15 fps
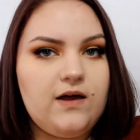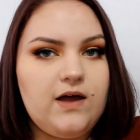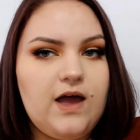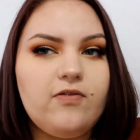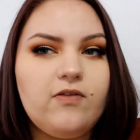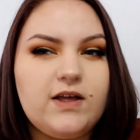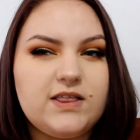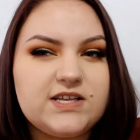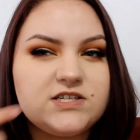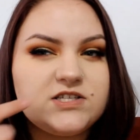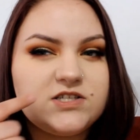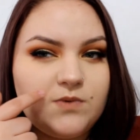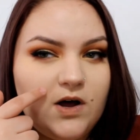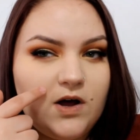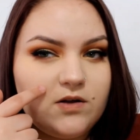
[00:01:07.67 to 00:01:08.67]
And like the
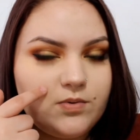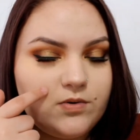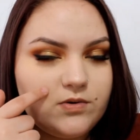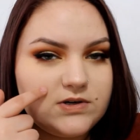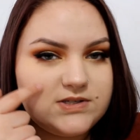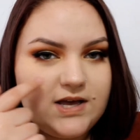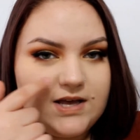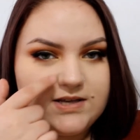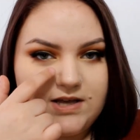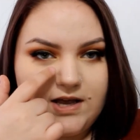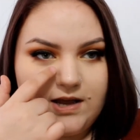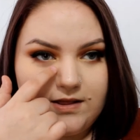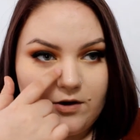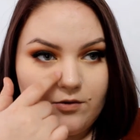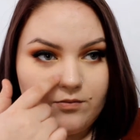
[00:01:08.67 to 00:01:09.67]
smaller pores, as
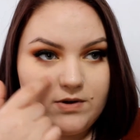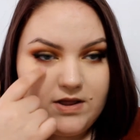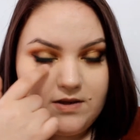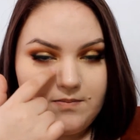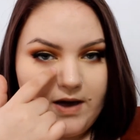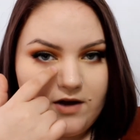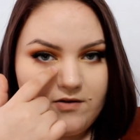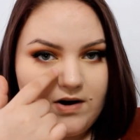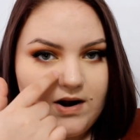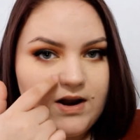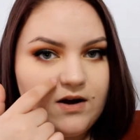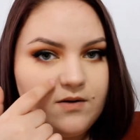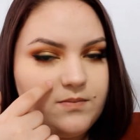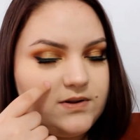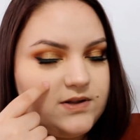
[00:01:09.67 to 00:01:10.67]
like they're really bad right
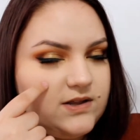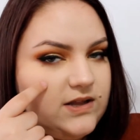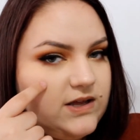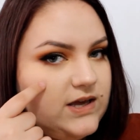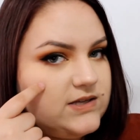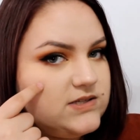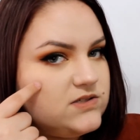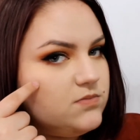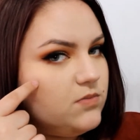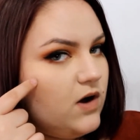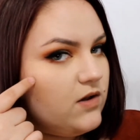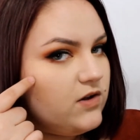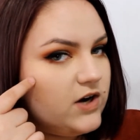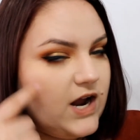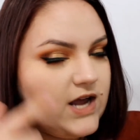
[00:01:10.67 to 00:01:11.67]
here, but then they get
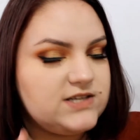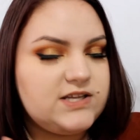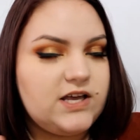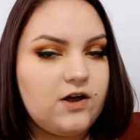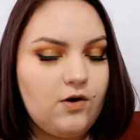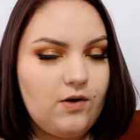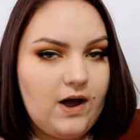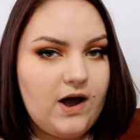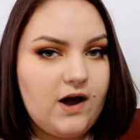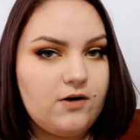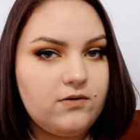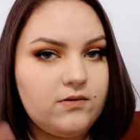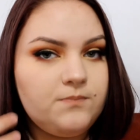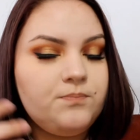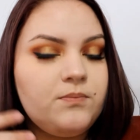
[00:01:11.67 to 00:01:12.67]
smaller as they go
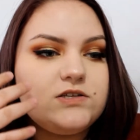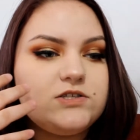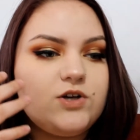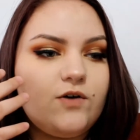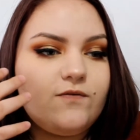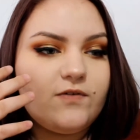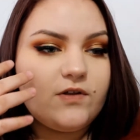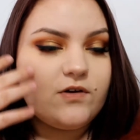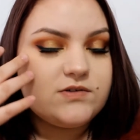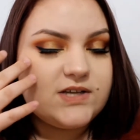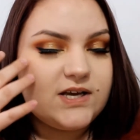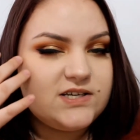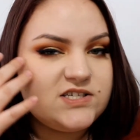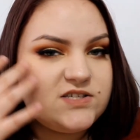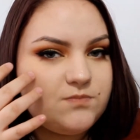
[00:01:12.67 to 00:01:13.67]
out, and so for those
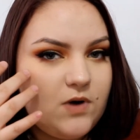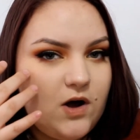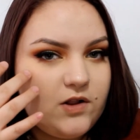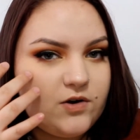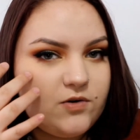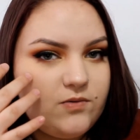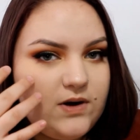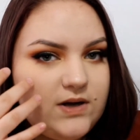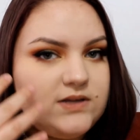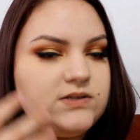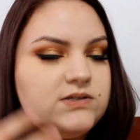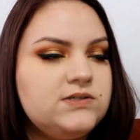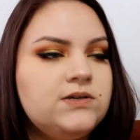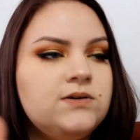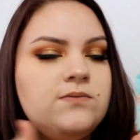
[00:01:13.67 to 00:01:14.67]
like smaller
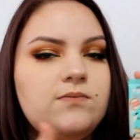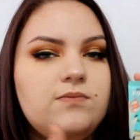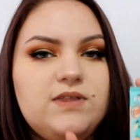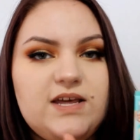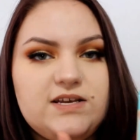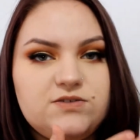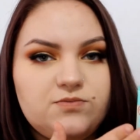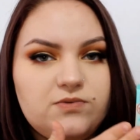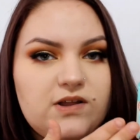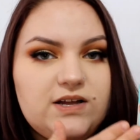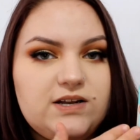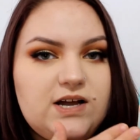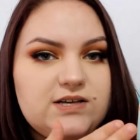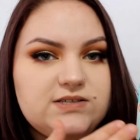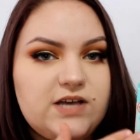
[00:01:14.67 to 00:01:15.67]
ones, this really
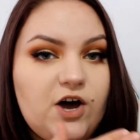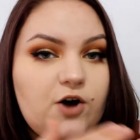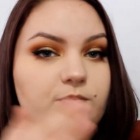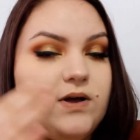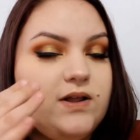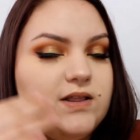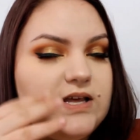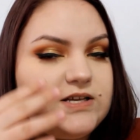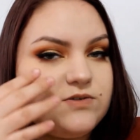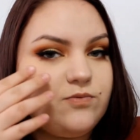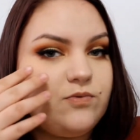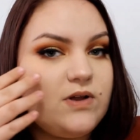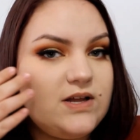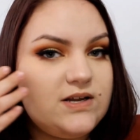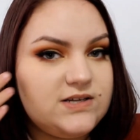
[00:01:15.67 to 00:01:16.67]
does help, and this
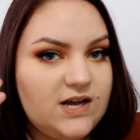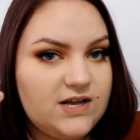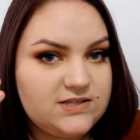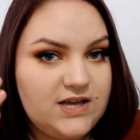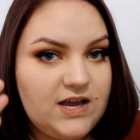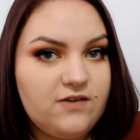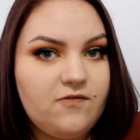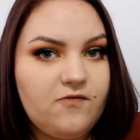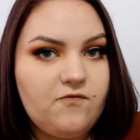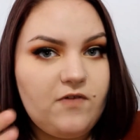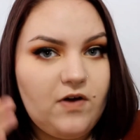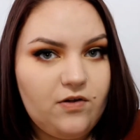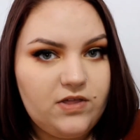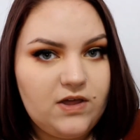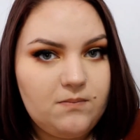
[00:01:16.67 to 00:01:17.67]
really does like
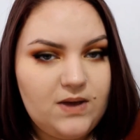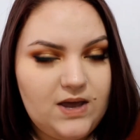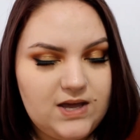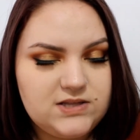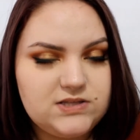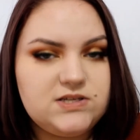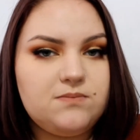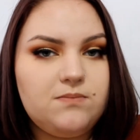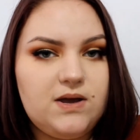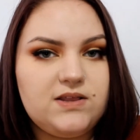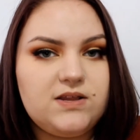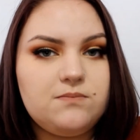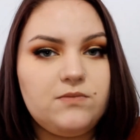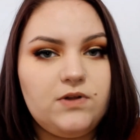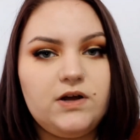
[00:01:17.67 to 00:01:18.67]
fill them in to make
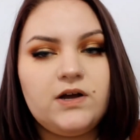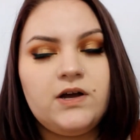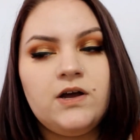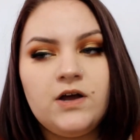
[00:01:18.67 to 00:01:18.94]
them look